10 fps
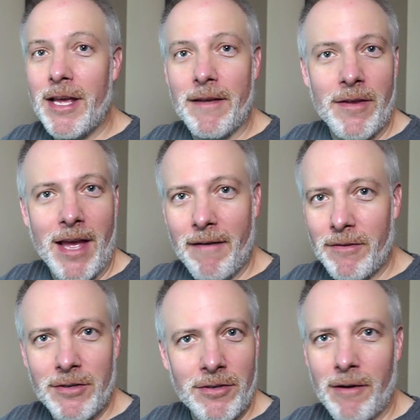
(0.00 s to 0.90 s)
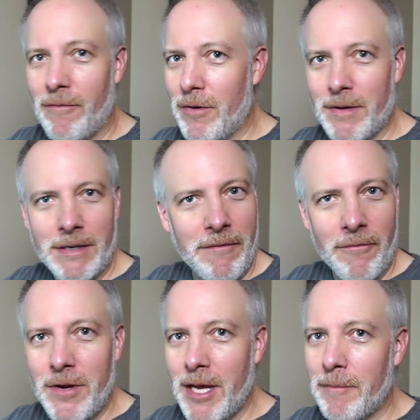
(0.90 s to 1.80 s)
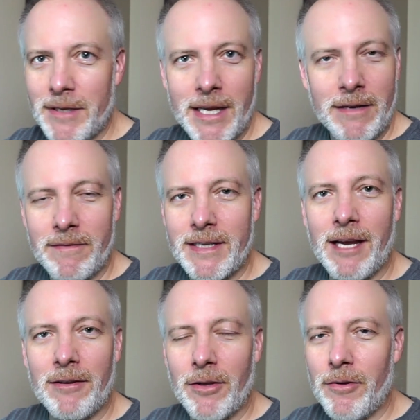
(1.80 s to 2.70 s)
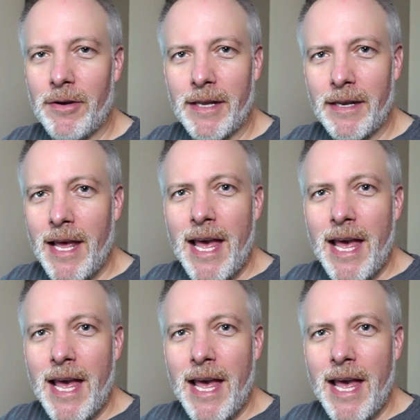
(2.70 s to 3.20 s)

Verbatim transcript: If you have the software, it's a free update. You've downloaded it.